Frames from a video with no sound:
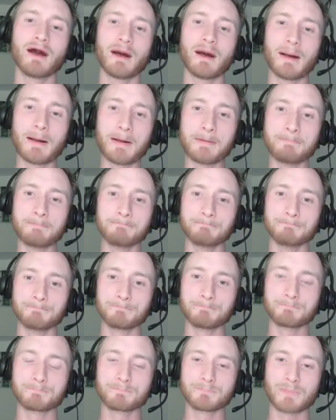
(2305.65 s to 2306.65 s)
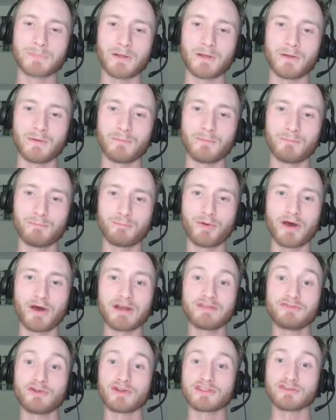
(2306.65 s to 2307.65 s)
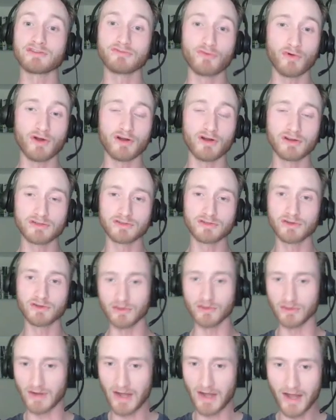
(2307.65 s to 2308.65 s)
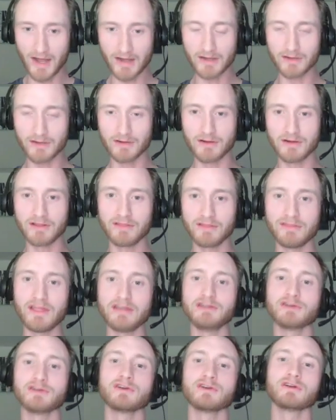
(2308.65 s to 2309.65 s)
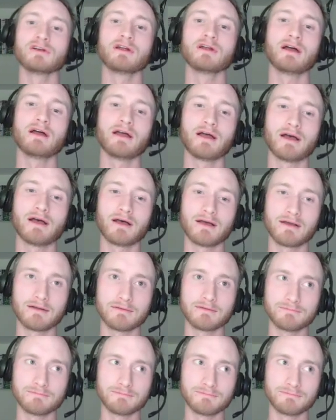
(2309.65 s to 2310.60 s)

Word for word: Um, but if you're at the 400 or higher, then your uh,